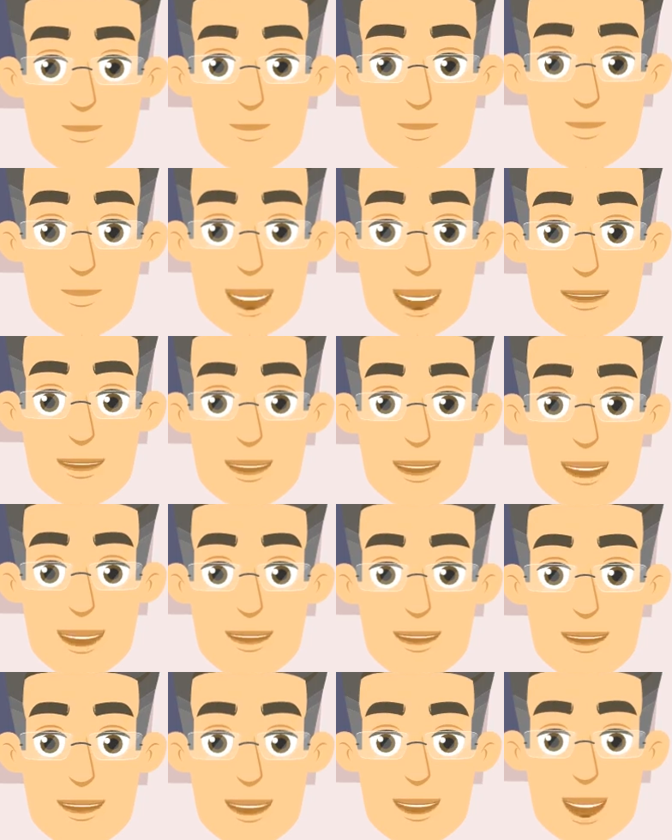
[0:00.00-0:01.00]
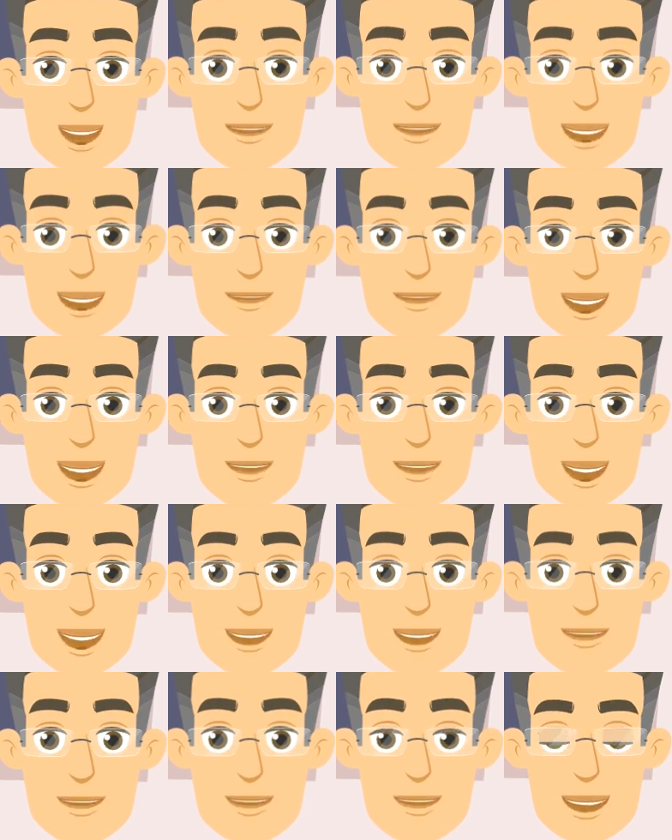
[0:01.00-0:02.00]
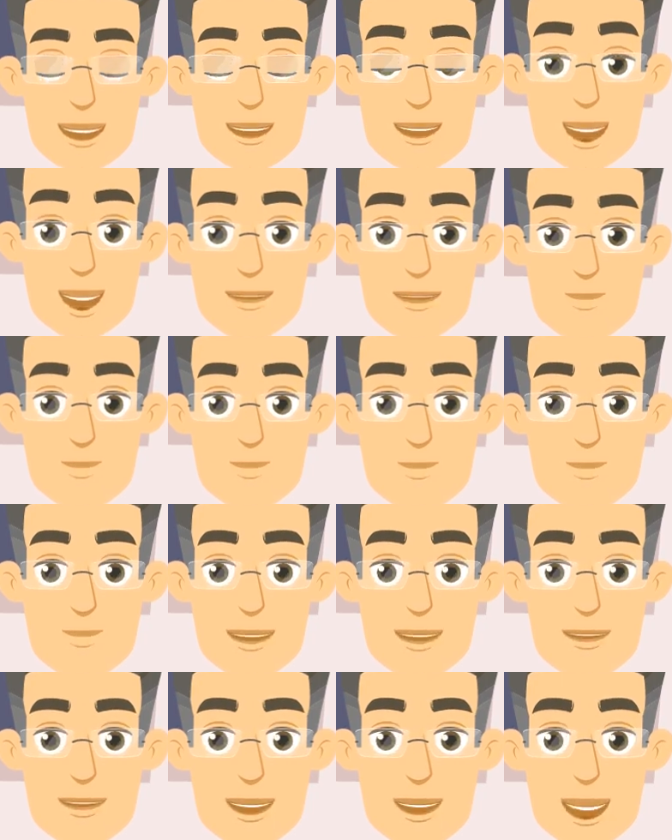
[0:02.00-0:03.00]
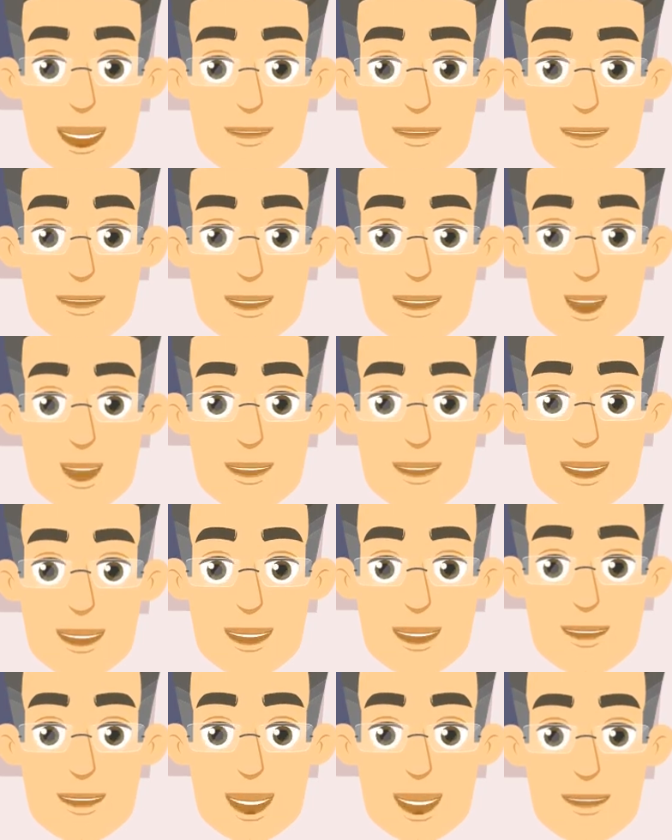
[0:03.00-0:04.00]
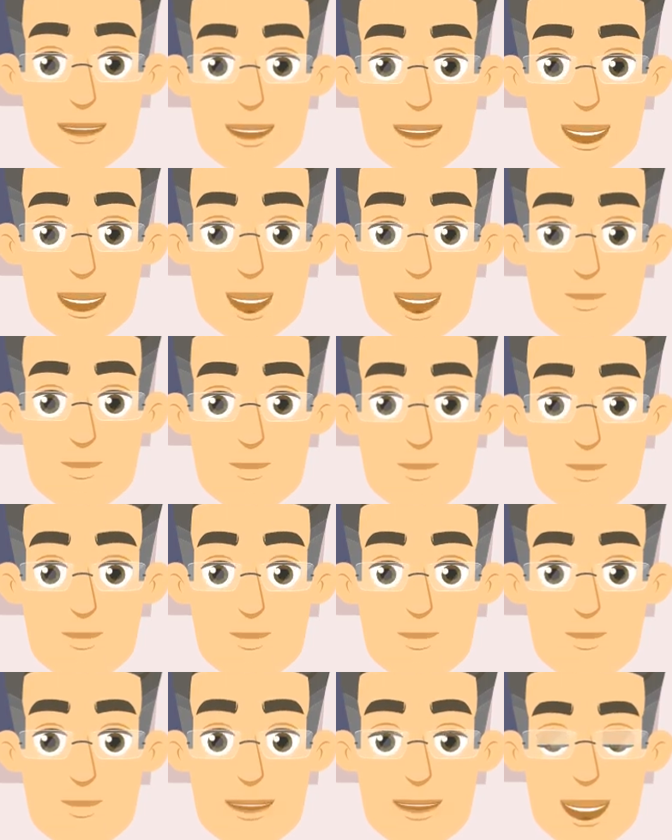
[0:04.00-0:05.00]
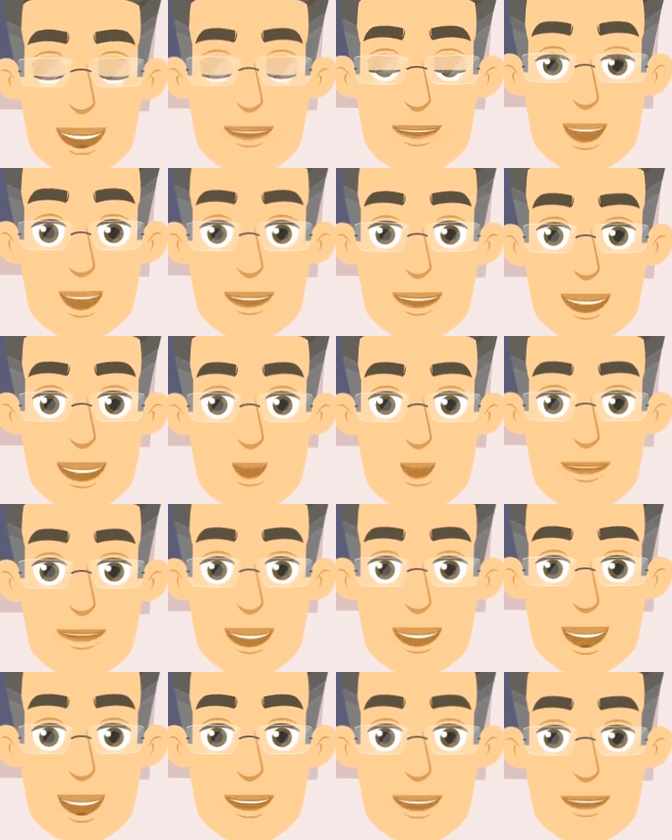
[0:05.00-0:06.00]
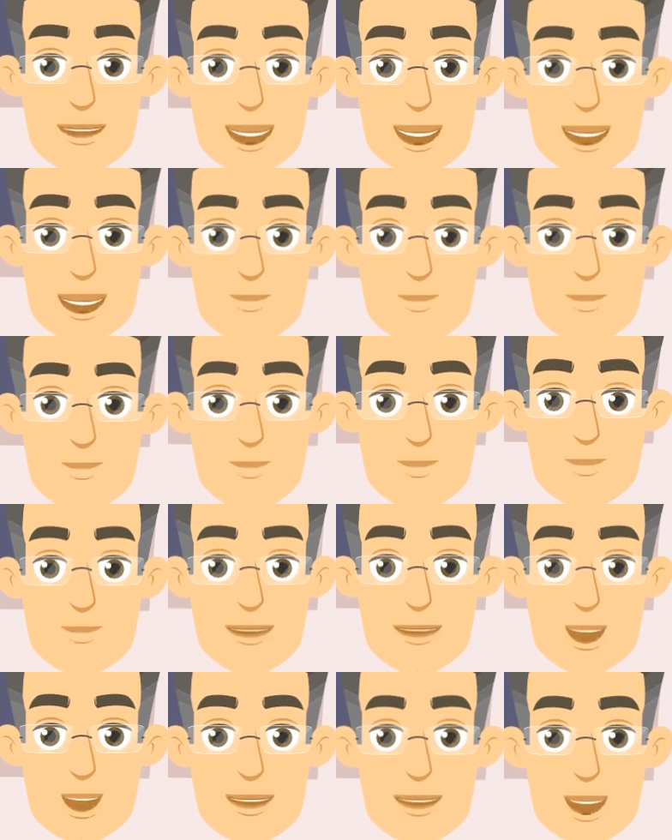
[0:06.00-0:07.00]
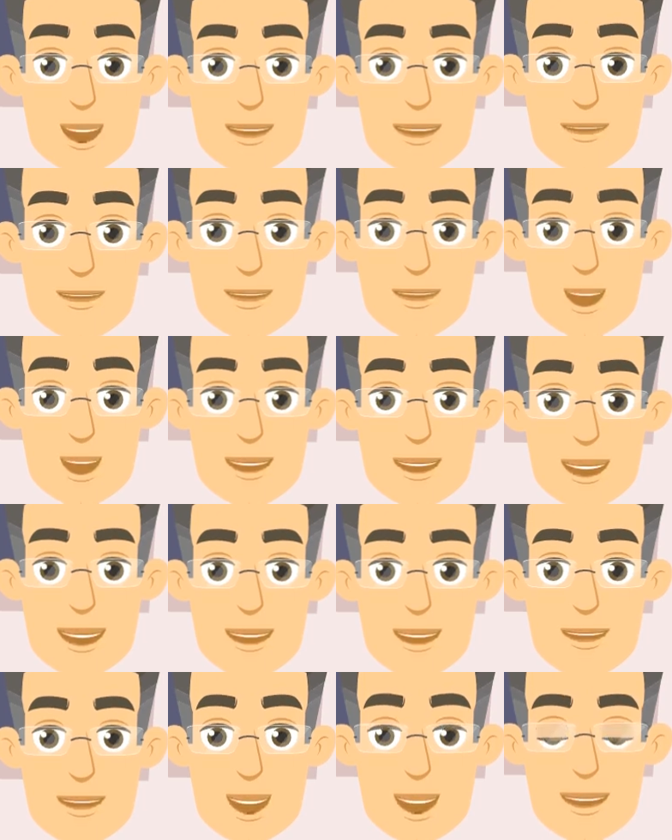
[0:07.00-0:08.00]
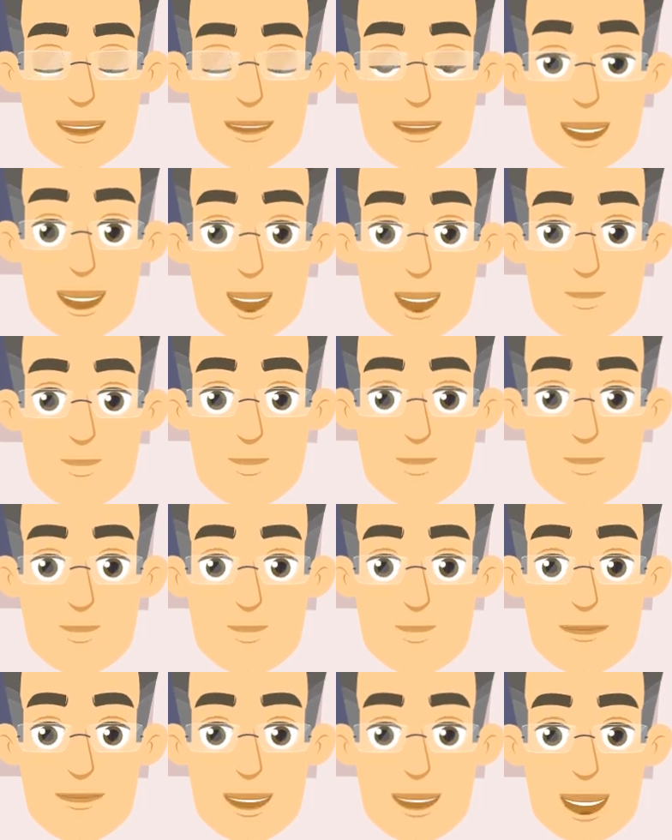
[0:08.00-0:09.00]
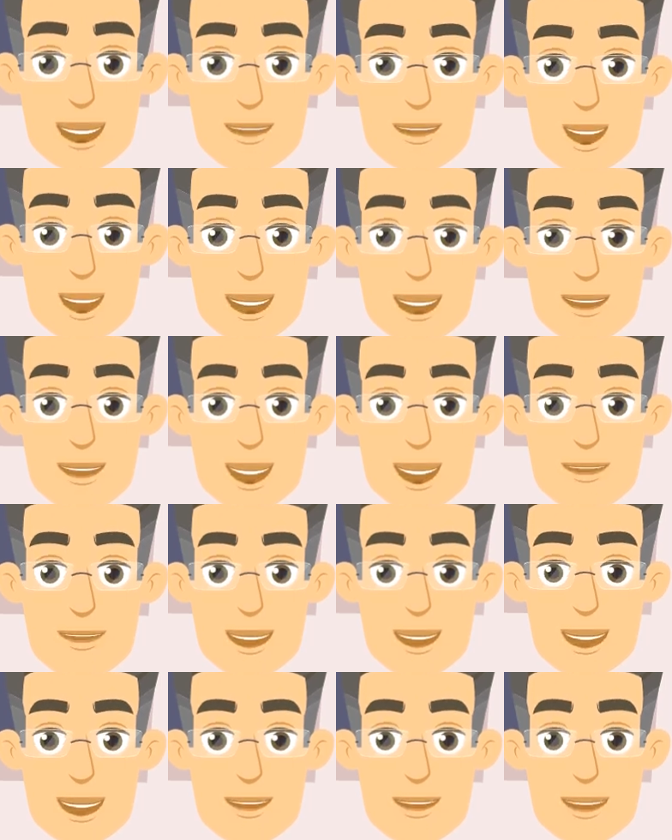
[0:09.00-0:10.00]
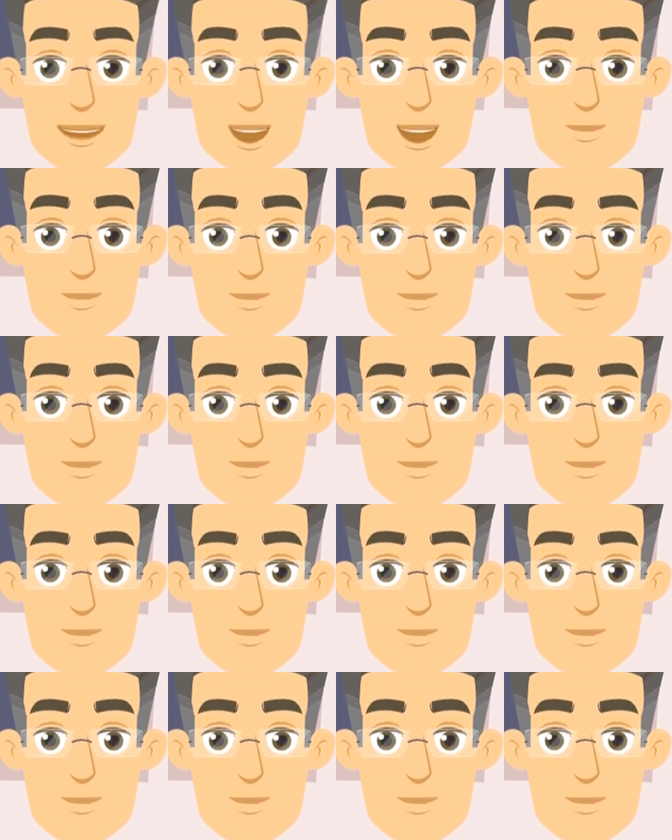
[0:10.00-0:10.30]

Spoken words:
The knee ligaments involved in sprains are the anterior cruciate ligament, which sits at the front of the knee, the posterior cruciate ligament, which sits at the back of the knee,